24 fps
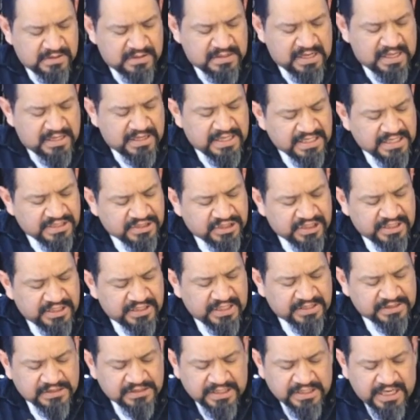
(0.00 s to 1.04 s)
alleging
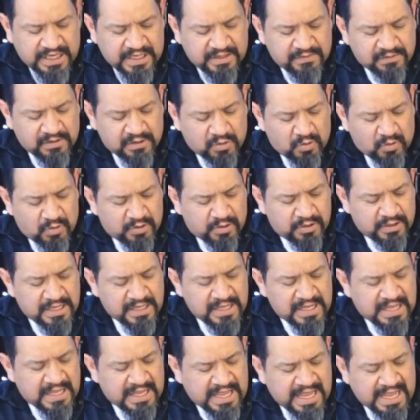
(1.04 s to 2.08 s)
that the day of the Lord
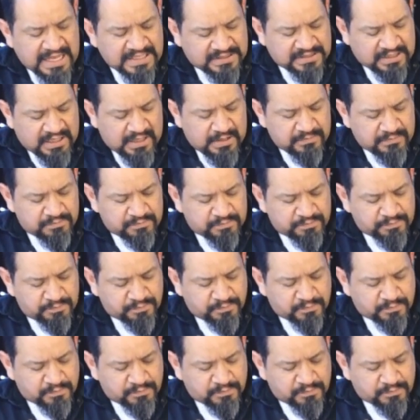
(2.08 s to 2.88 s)
has come.